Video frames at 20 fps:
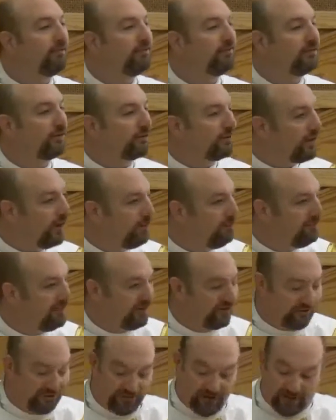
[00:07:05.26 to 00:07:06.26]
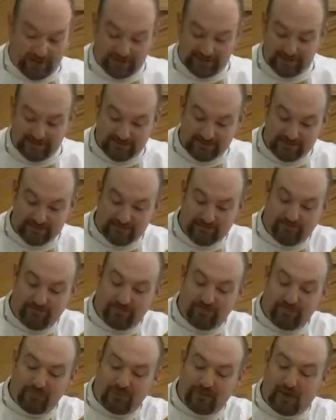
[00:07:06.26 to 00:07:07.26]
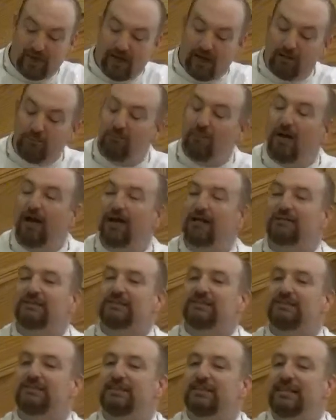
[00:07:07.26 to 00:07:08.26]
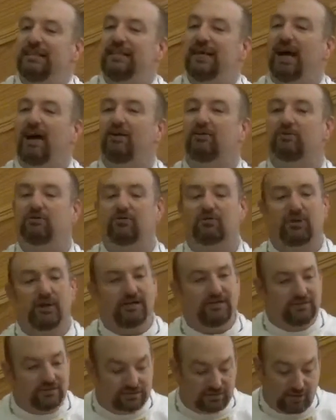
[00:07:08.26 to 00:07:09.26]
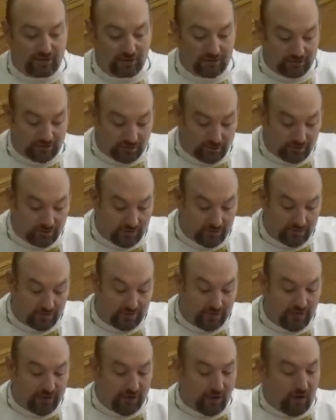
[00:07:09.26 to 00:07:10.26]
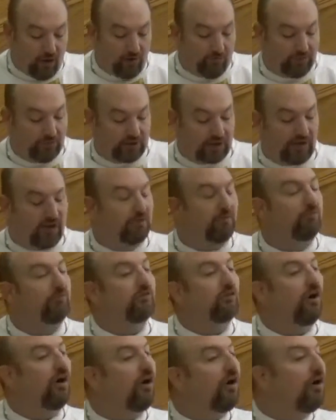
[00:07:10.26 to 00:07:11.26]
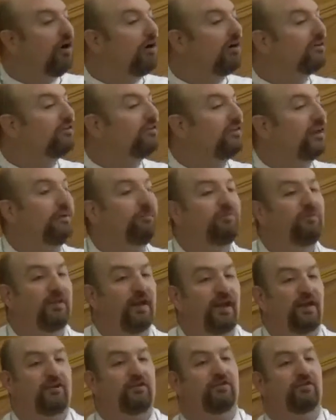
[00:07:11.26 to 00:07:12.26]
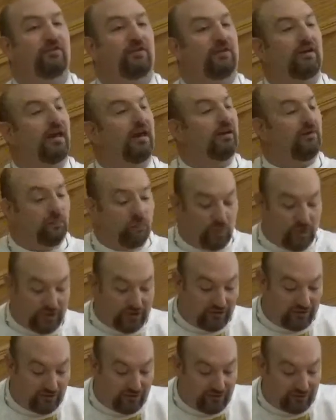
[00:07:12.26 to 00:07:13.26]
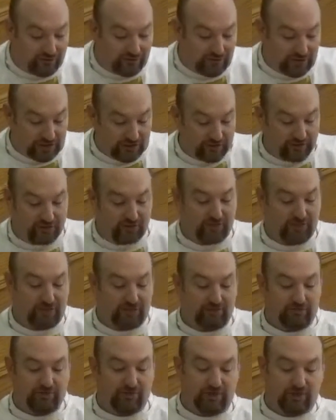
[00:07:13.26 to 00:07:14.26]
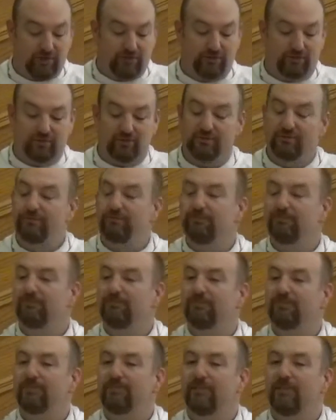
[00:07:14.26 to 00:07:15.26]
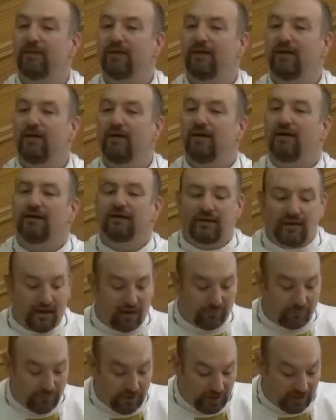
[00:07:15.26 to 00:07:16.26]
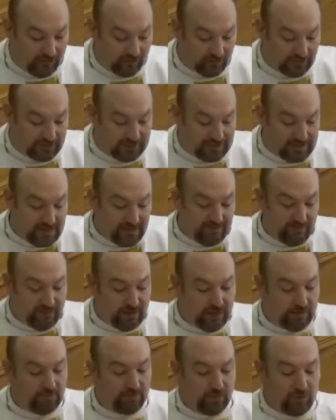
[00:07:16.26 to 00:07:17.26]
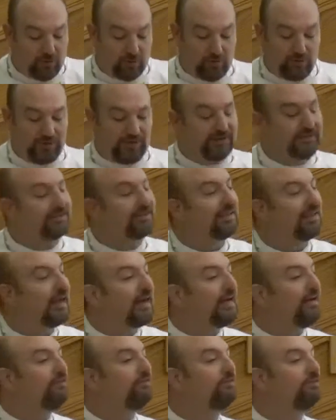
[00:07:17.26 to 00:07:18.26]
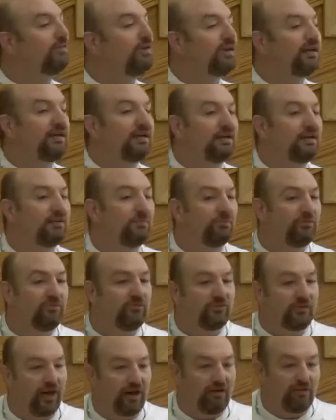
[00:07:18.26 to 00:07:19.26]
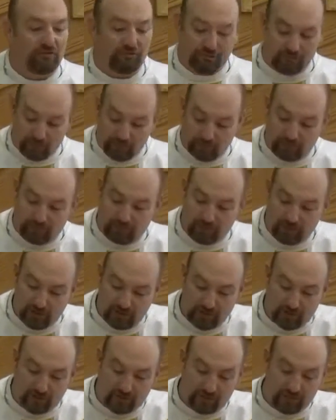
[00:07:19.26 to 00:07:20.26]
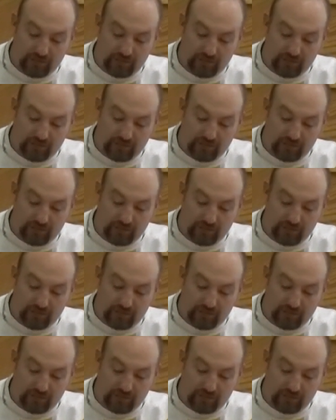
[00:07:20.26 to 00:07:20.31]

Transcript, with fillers: So come this night. Come and see how Christ our Lord overcomes all temptation and wins the victory for you. Come and receive him who is life himself for you.